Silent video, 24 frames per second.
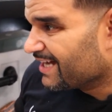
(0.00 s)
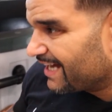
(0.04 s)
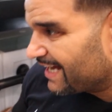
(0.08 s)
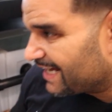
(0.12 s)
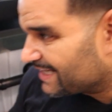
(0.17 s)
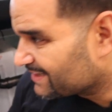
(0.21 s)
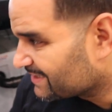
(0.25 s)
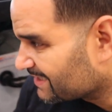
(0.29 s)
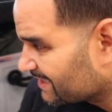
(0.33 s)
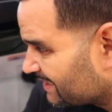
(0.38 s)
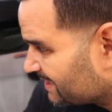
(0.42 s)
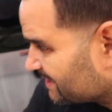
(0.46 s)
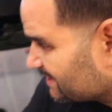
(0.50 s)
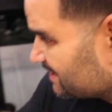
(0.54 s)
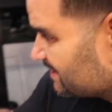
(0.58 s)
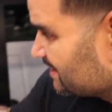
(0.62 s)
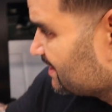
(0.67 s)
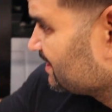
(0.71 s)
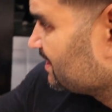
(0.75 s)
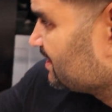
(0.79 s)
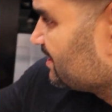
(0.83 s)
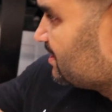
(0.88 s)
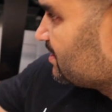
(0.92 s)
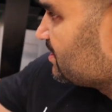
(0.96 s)
And then
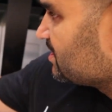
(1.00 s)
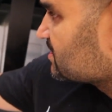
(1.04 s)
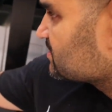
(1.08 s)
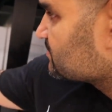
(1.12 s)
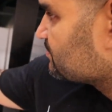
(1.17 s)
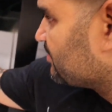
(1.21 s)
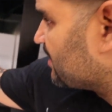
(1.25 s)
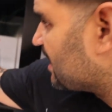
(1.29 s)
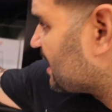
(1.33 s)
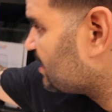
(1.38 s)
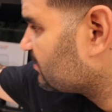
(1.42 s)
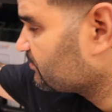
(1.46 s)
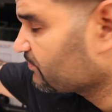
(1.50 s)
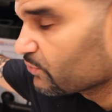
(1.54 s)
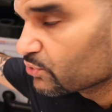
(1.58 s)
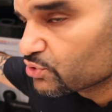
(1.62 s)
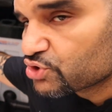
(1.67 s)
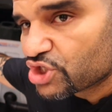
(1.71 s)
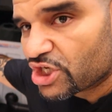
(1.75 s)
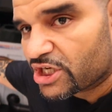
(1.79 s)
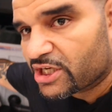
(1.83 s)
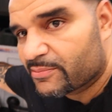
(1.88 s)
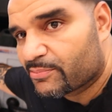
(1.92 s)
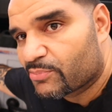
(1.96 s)
this baffle
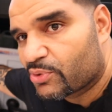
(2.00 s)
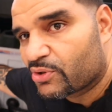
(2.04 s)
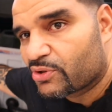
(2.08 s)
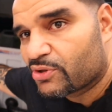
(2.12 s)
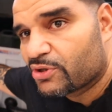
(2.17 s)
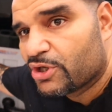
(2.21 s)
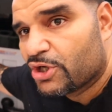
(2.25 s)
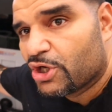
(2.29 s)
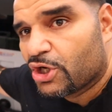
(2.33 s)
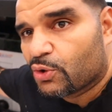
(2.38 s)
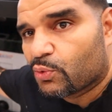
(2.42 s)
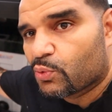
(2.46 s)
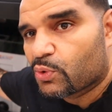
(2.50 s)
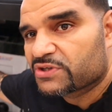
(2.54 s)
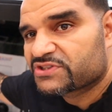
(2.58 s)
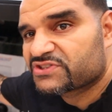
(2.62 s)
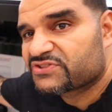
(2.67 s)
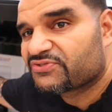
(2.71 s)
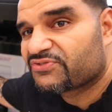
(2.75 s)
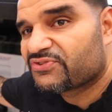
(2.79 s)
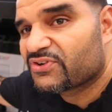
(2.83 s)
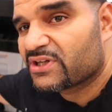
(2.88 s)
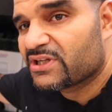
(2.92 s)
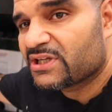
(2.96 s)
chamber
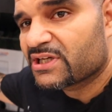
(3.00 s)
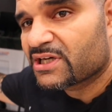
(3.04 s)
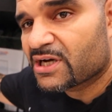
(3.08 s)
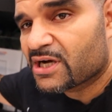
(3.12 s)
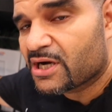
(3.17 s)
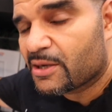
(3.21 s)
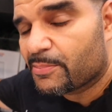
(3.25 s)
was filling